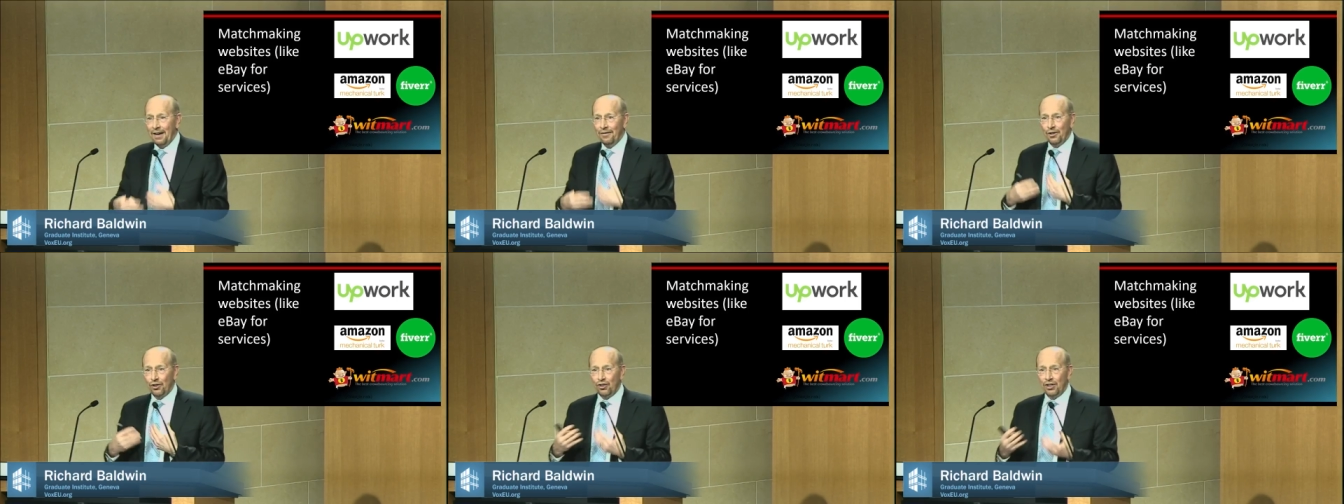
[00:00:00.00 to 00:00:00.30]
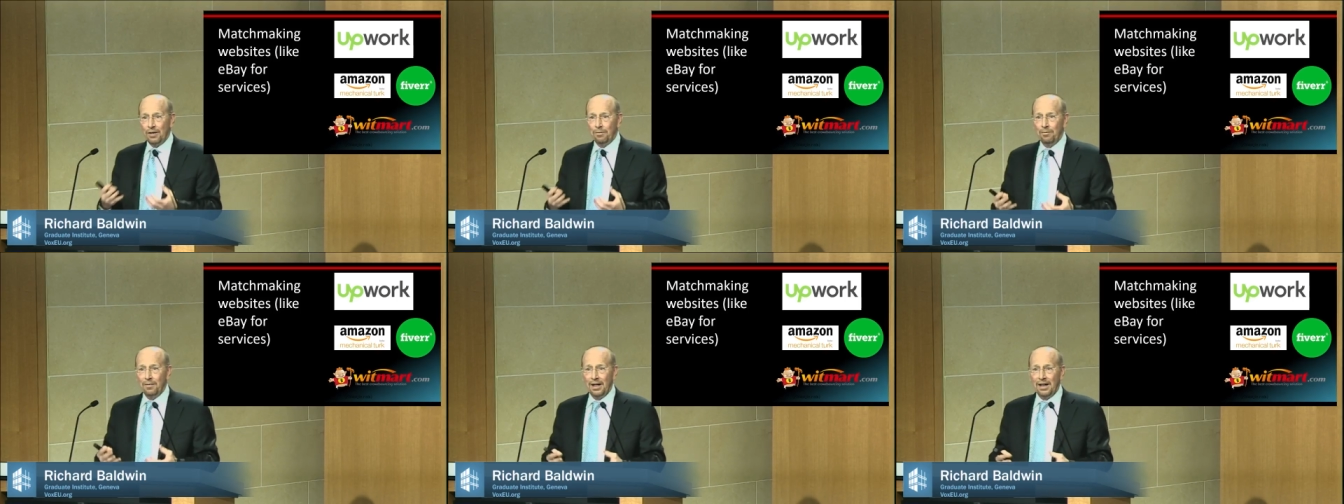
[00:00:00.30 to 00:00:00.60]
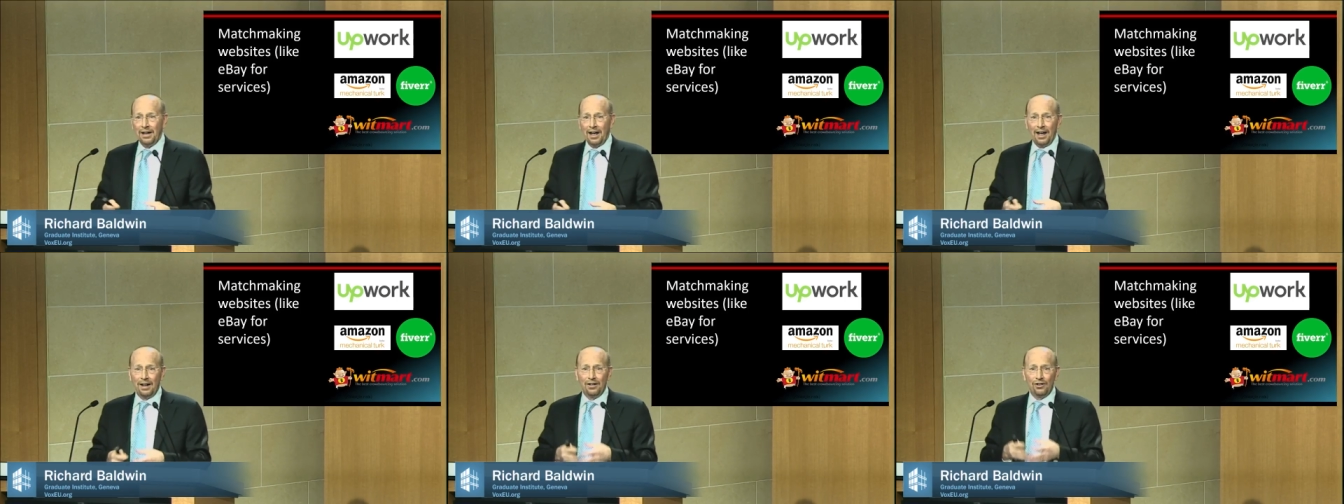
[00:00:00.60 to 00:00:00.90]
and the
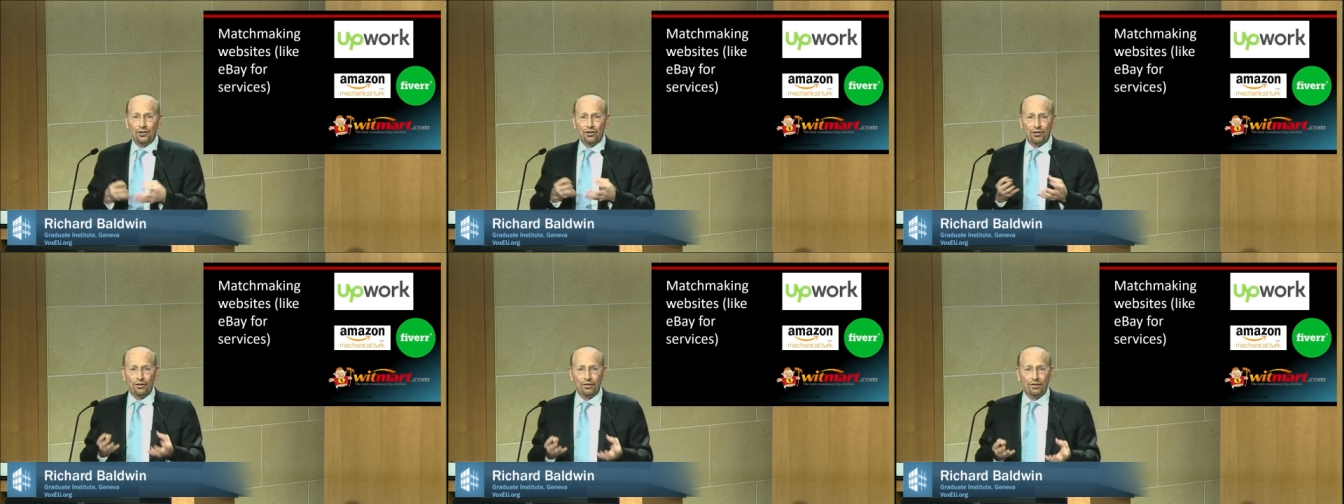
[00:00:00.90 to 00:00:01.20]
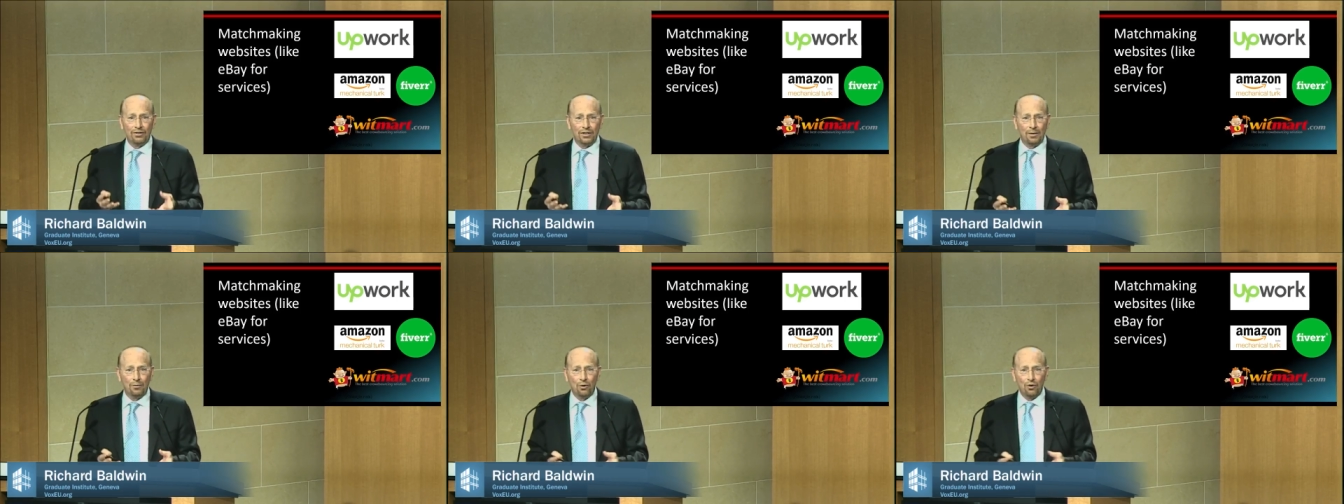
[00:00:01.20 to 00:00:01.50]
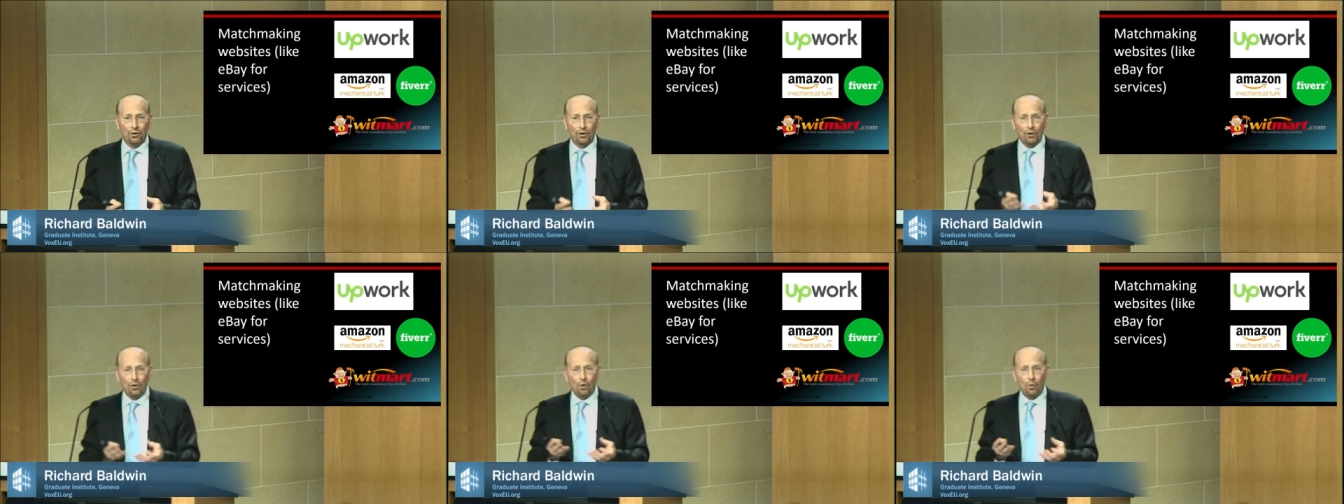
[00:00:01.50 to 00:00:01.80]
shipment, and ensure
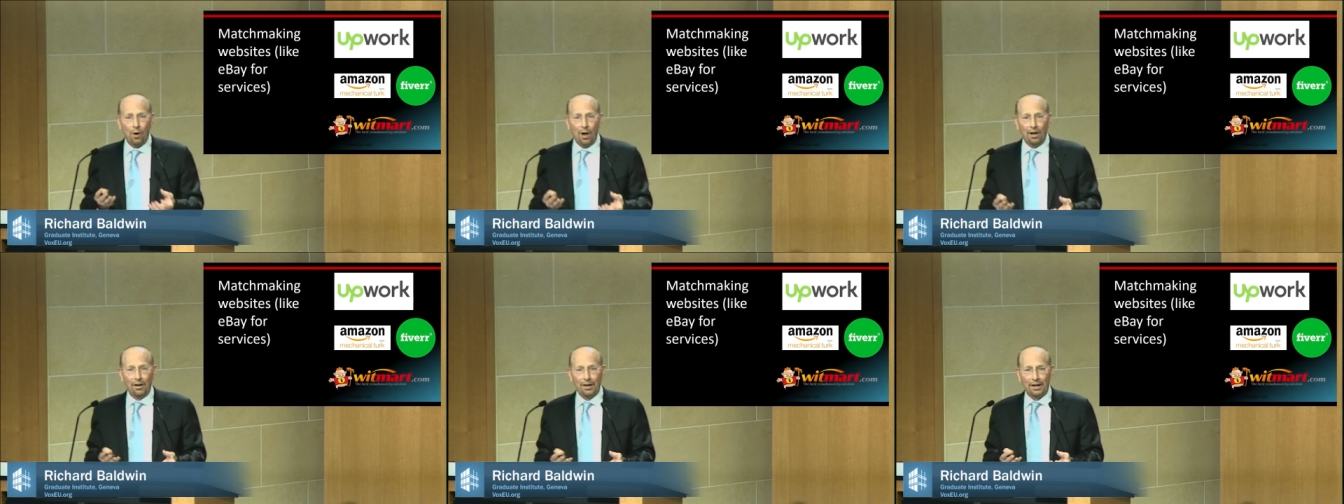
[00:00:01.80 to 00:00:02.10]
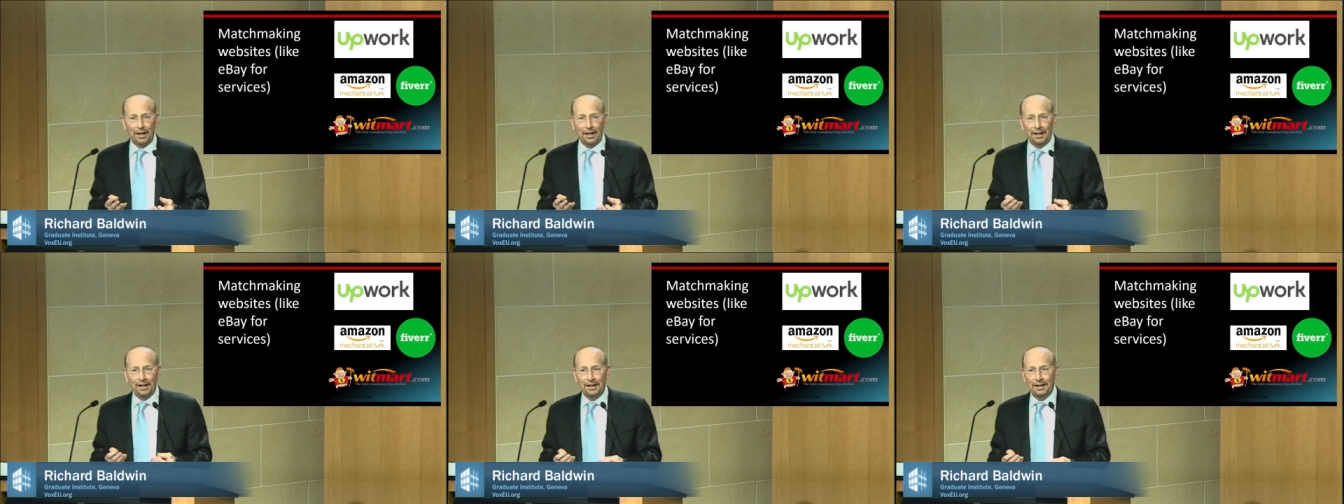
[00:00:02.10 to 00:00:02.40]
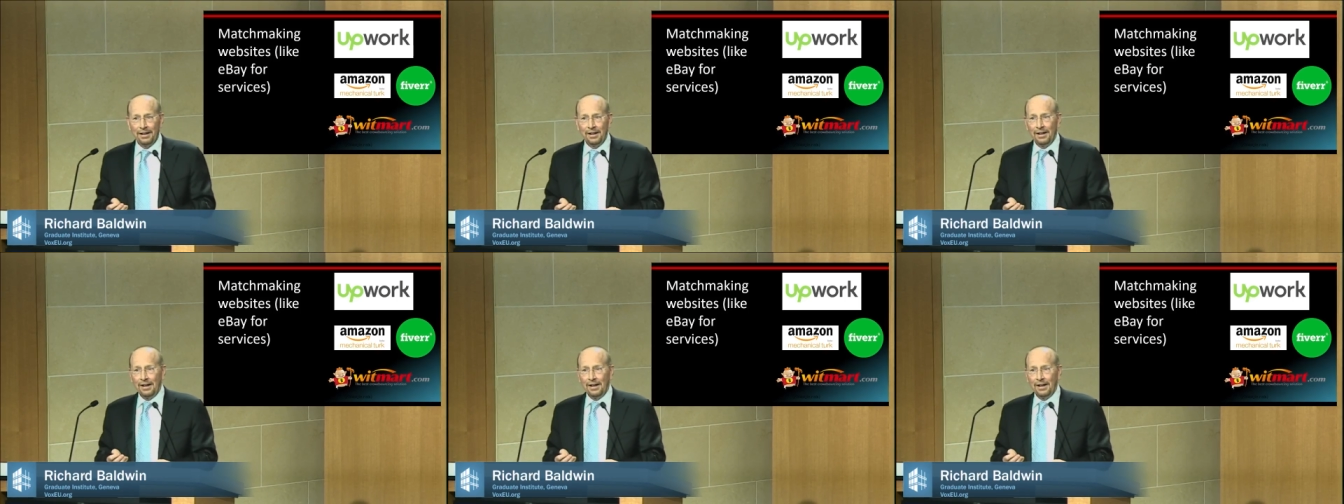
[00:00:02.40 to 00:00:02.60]
some sort of quality.